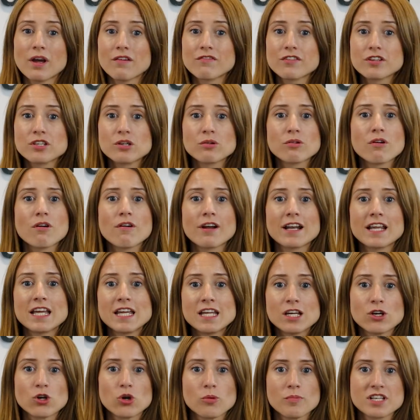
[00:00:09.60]
whether you are an
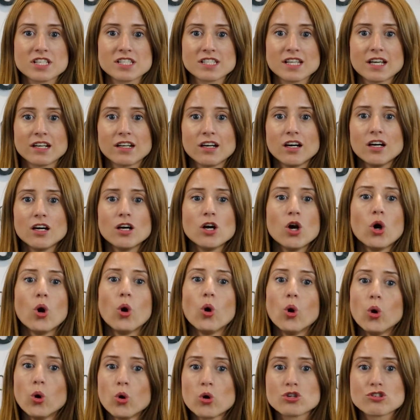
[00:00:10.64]
e-commerce seller
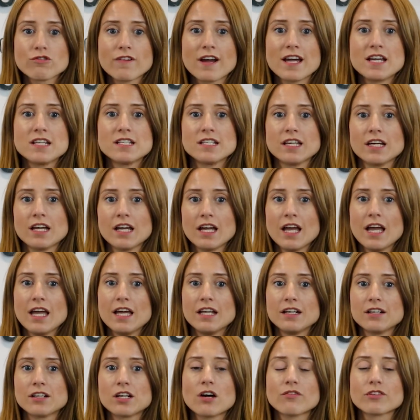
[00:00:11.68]
or trading
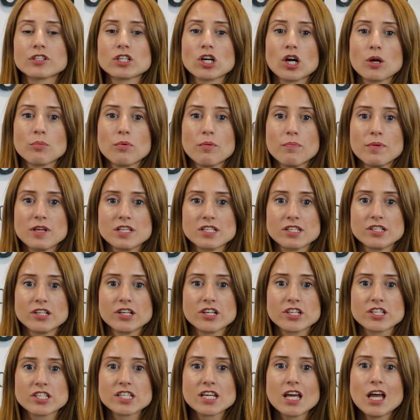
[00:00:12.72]
in another type of
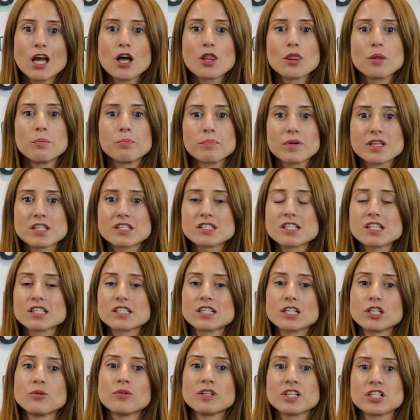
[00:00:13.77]
business, the business
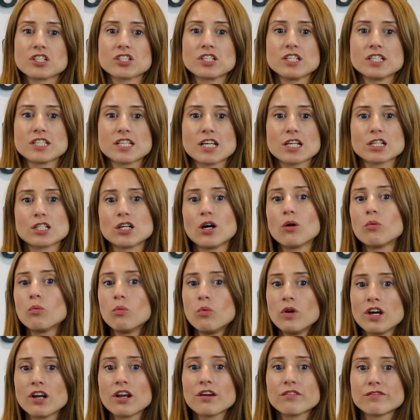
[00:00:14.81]
that you initially set up
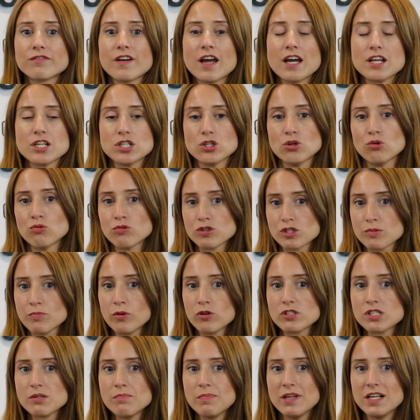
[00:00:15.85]
will affect your
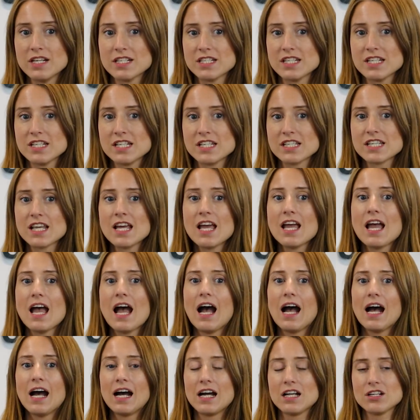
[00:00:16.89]
responsibilities
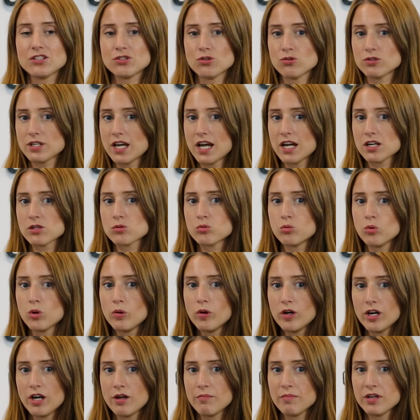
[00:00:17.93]
and your tax
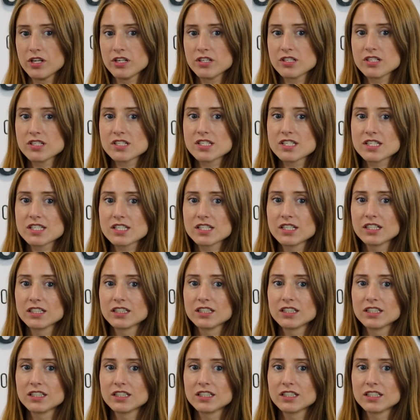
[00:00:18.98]
requirements.